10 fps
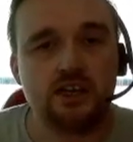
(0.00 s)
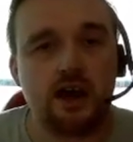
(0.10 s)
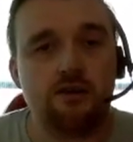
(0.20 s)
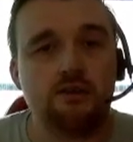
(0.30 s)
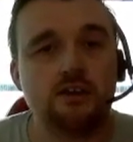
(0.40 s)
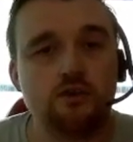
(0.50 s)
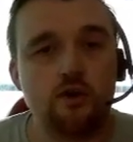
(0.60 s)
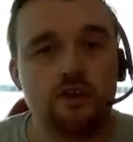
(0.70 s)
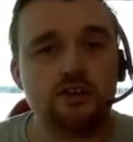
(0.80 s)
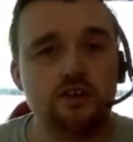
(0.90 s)
to have this
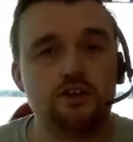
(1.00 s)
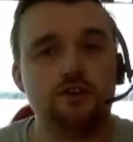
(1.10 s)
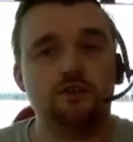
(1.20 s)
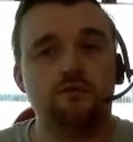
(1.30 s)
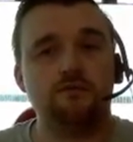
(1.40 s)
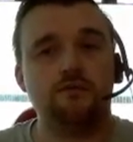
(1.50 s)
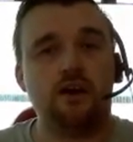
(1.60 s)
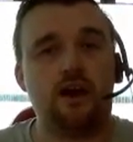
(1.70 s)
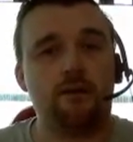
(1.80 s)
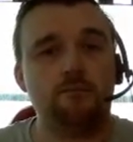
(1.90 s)
connotation of,
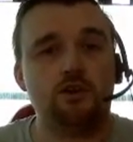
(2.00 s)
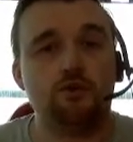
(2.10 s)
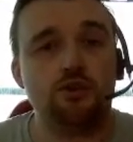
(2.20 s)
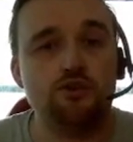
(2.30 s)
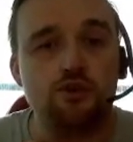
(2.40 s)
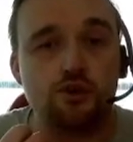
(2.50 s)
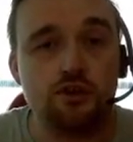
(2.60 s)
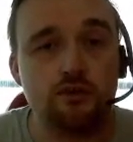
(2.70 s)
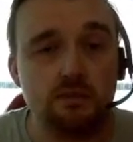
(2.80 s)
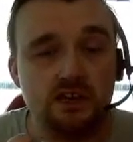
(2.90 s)
the
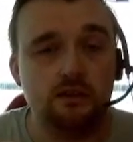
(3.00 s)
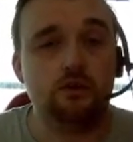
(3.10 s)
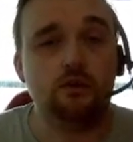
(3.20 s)
truth being